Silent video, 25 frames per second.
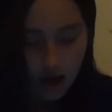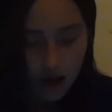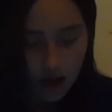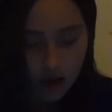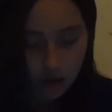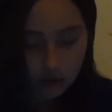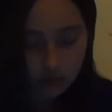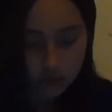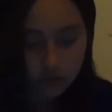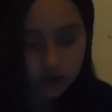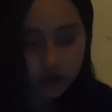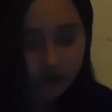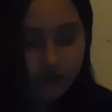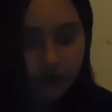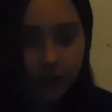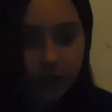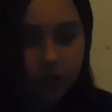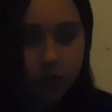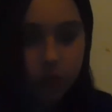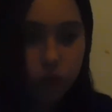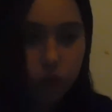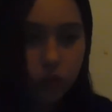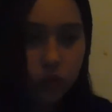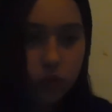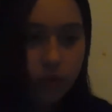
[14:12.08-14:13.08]
Who was your first
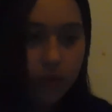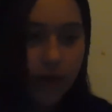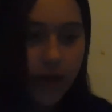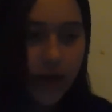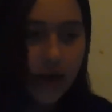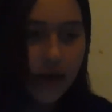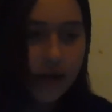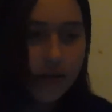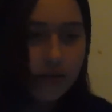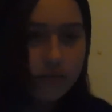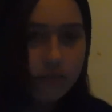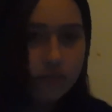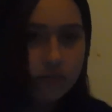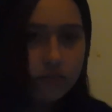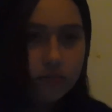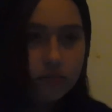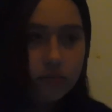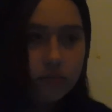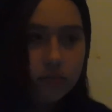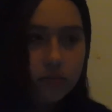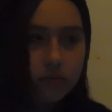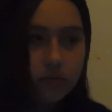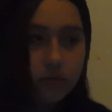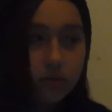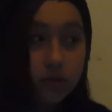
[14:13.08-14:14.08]
roommate?
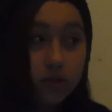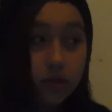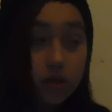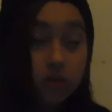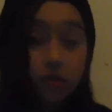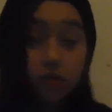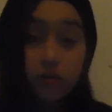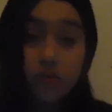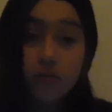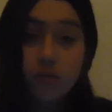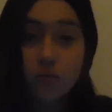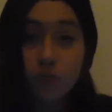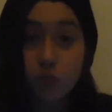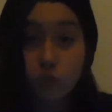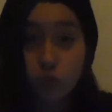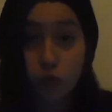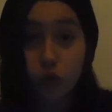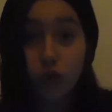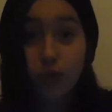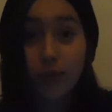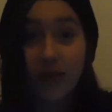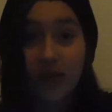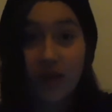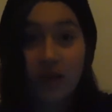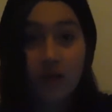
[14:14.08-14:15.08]

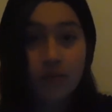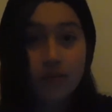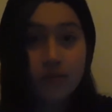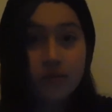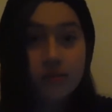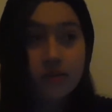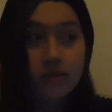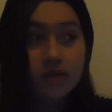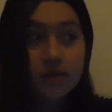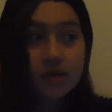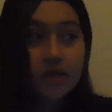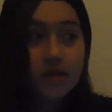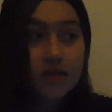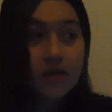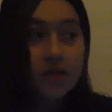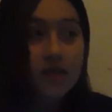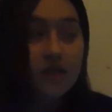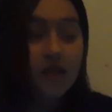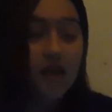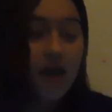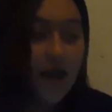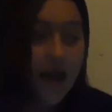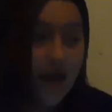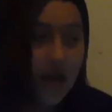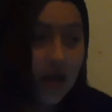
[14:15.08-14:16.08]
Ruby,
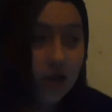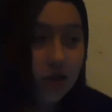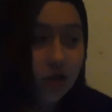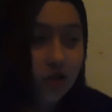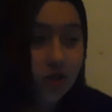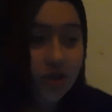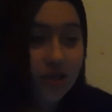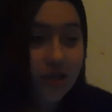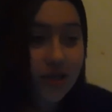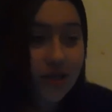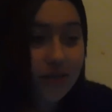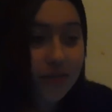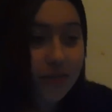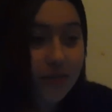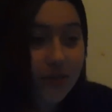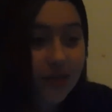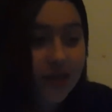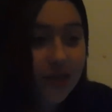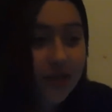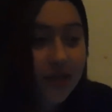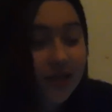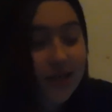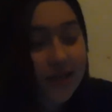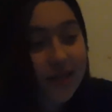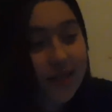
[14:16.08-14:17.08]
actually,
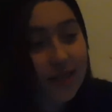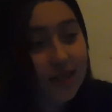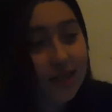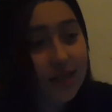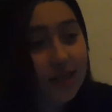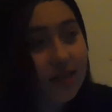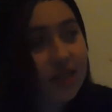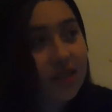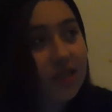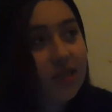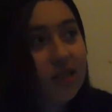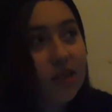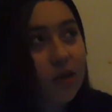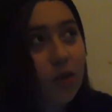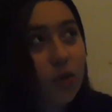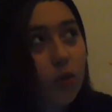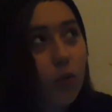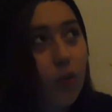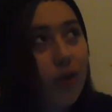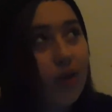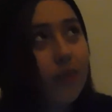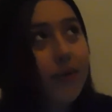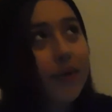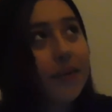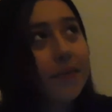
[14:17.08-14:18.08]
because
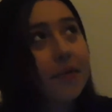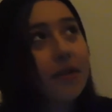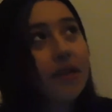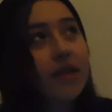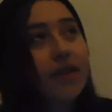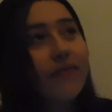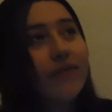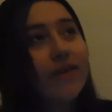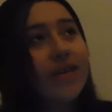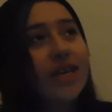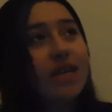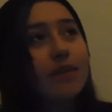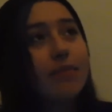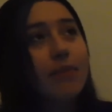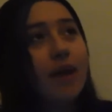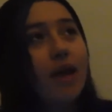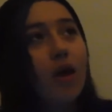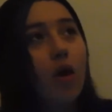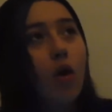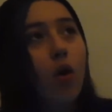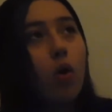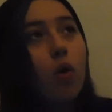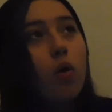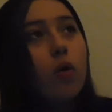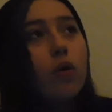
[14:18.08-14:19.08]
when we were living in my
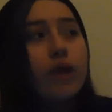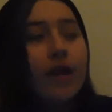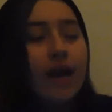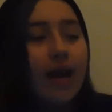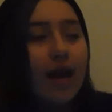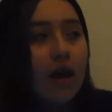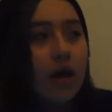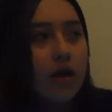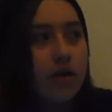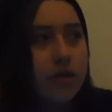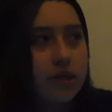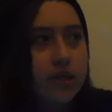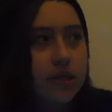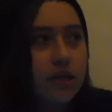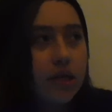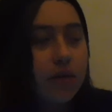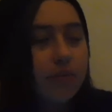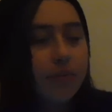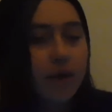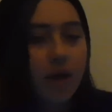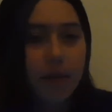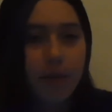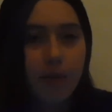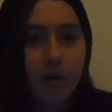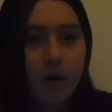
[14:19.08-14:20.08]
old house, in
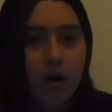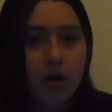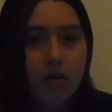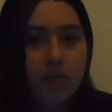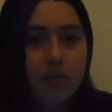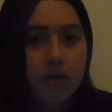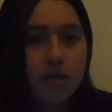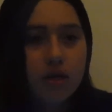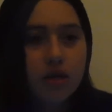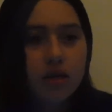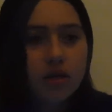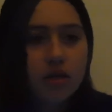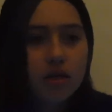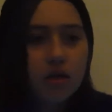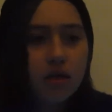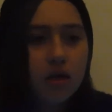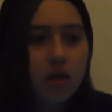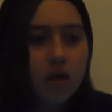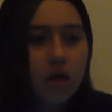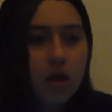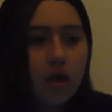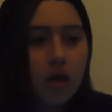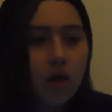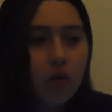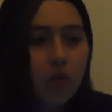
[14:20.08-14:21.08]
my apartment,
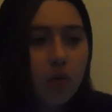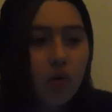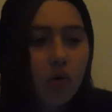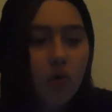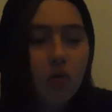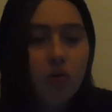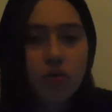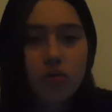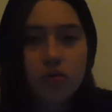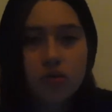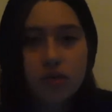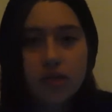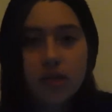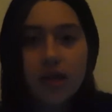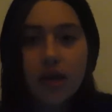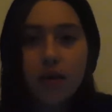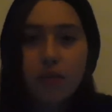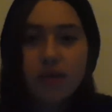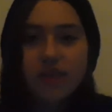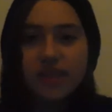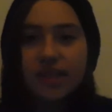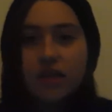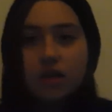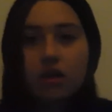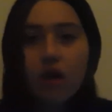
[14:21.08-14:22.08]
well, it
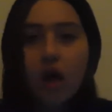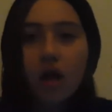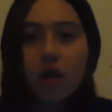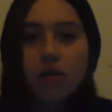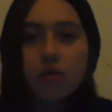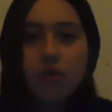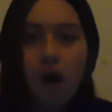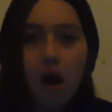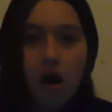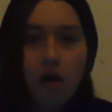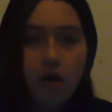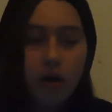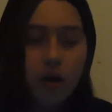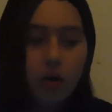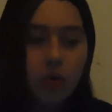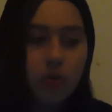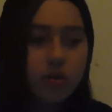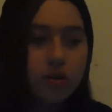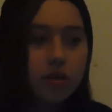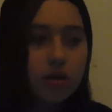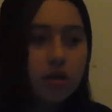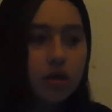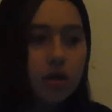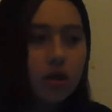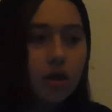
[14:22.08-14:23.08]
was in Colorado,
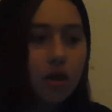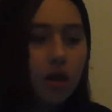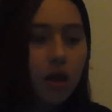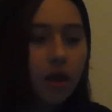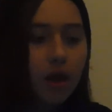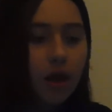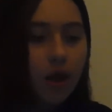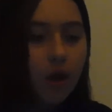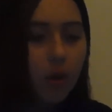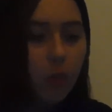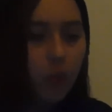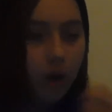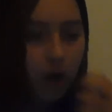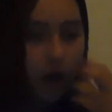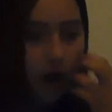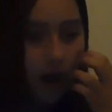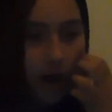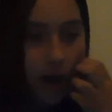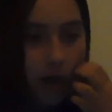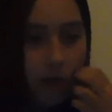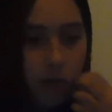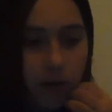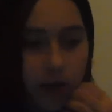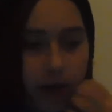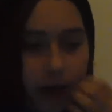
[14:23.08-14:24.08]
where I
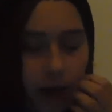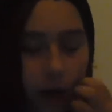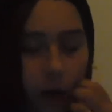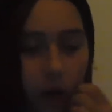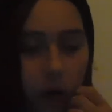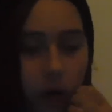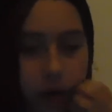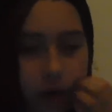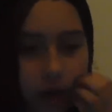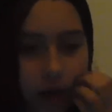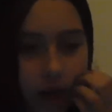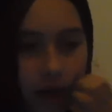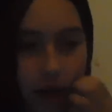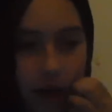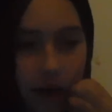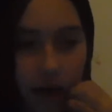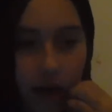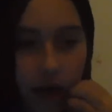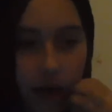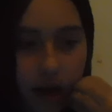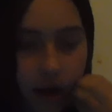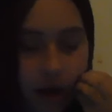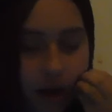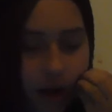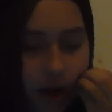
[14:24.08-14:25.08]
am now,
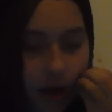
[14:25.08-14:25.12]
and